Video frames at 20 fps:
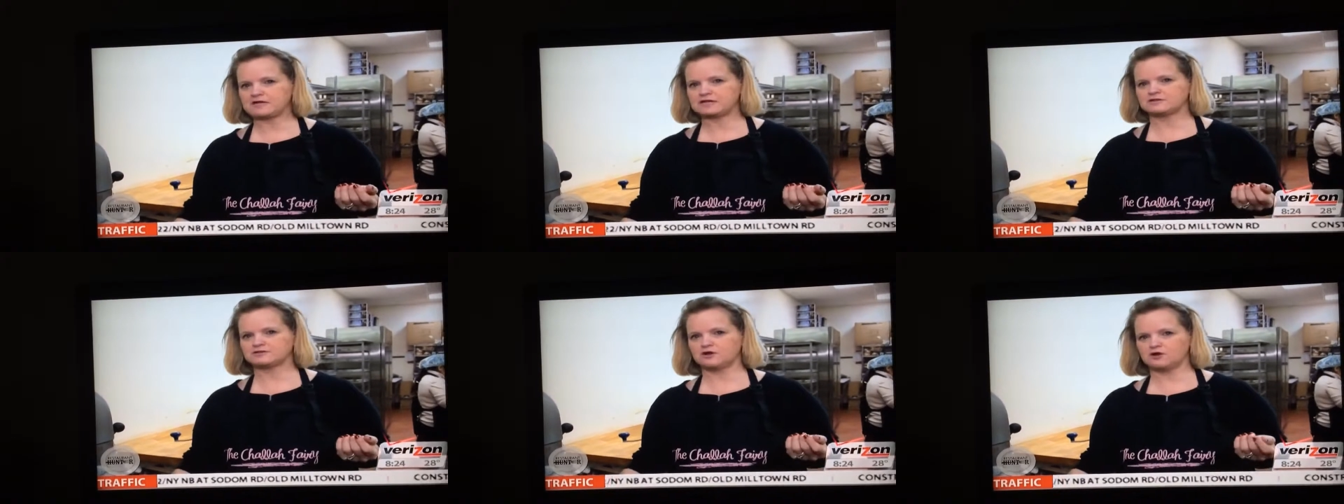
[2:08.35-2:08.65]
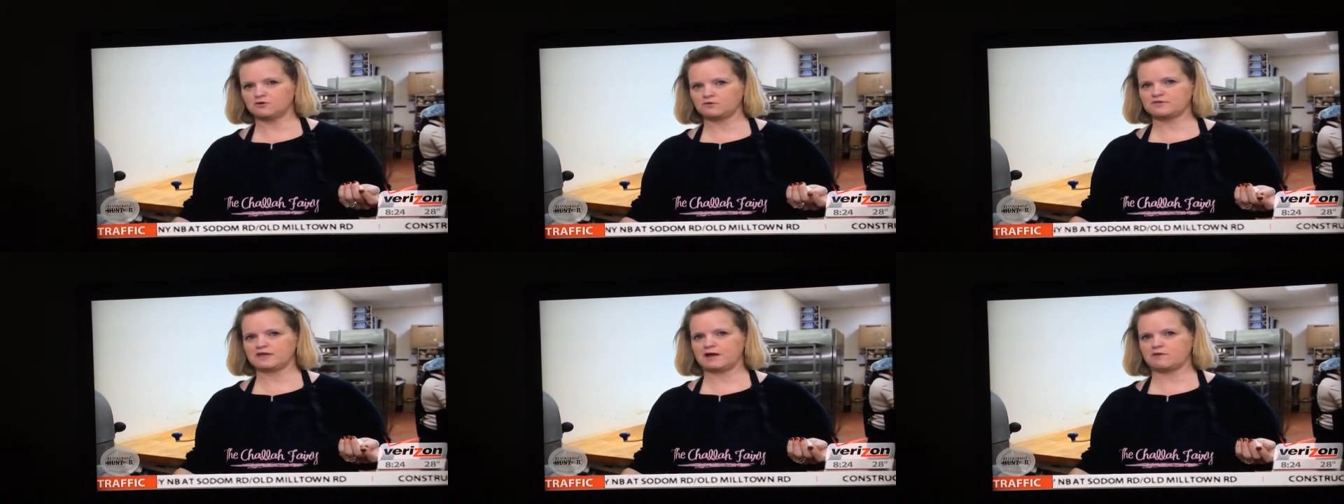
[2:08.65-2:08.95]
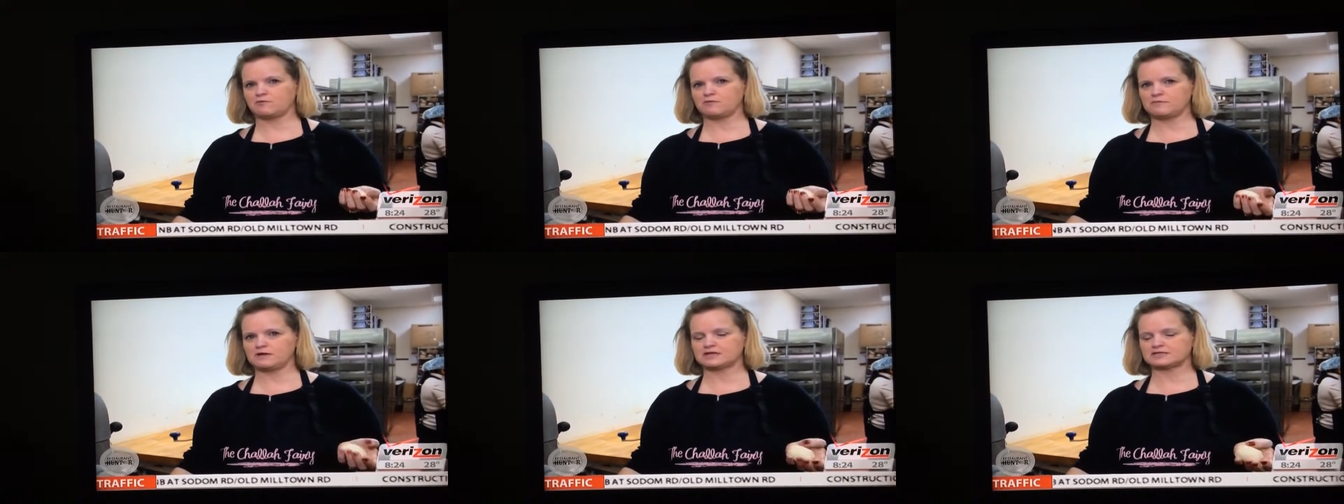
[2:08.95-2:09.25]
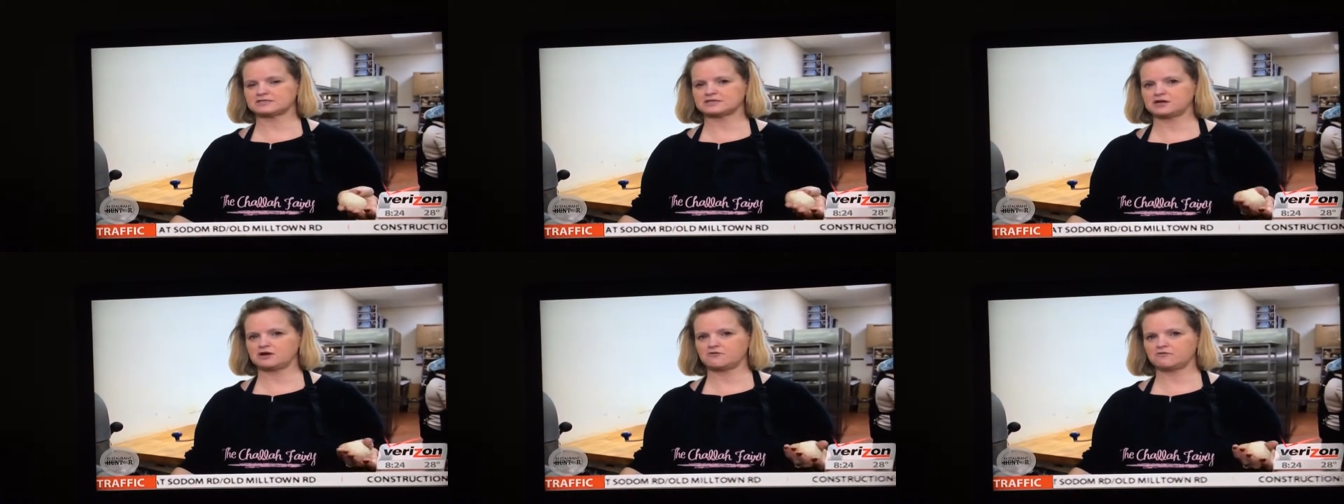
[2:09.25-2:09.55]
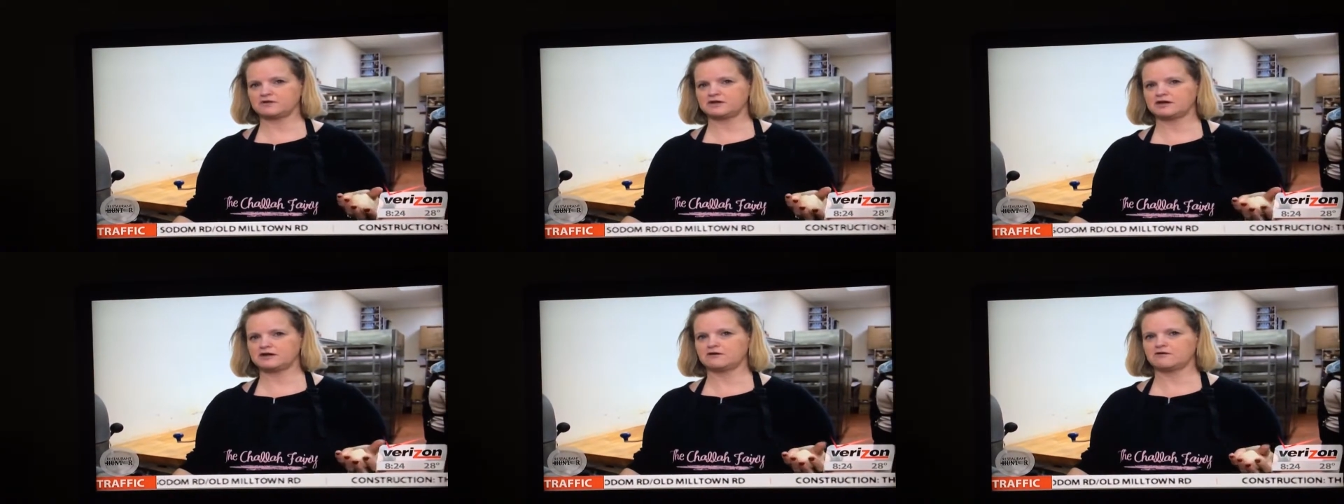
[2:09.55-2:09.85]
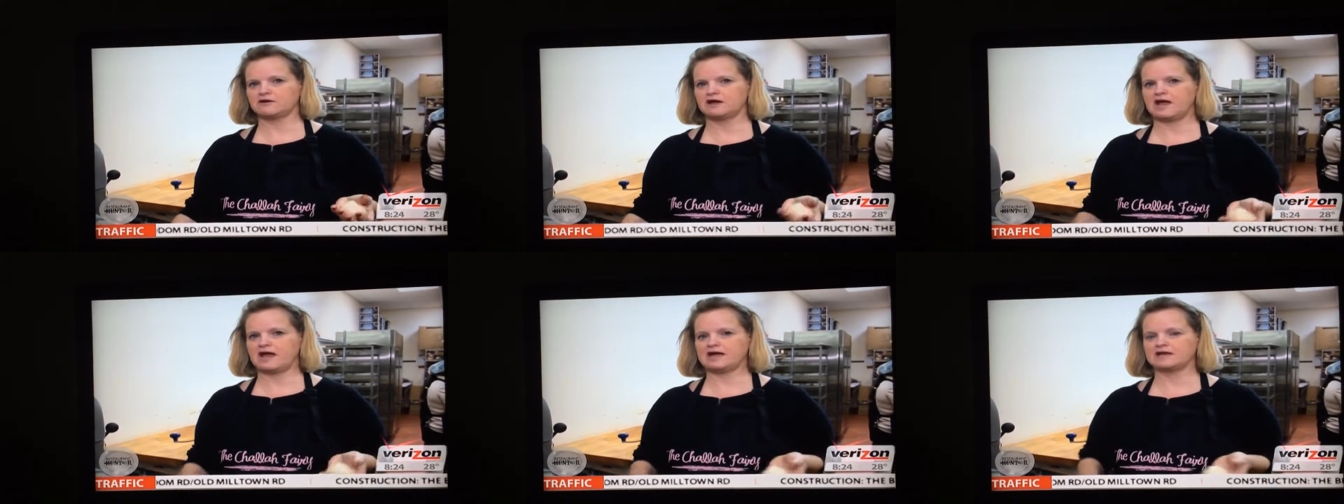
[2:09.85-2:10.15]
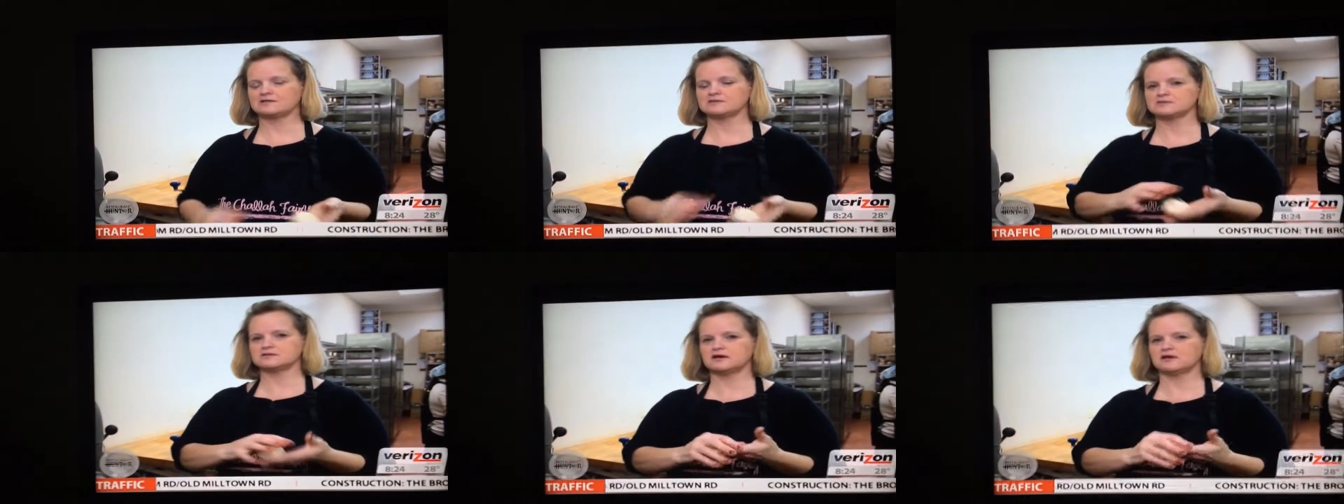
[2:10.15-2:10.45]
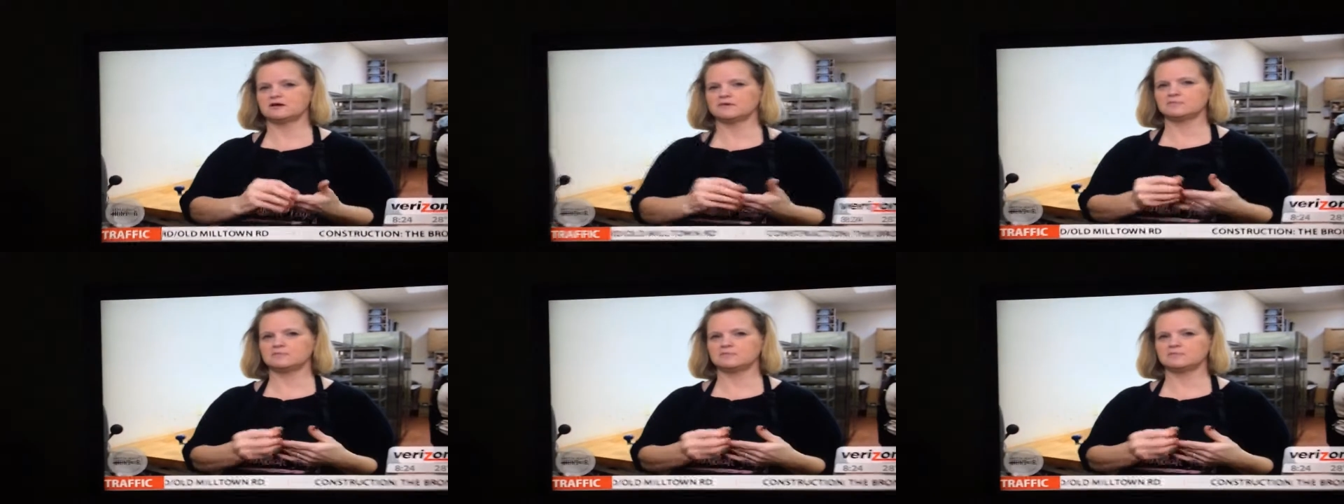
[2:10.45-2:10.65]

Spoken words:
big dough that we're mixing over here, and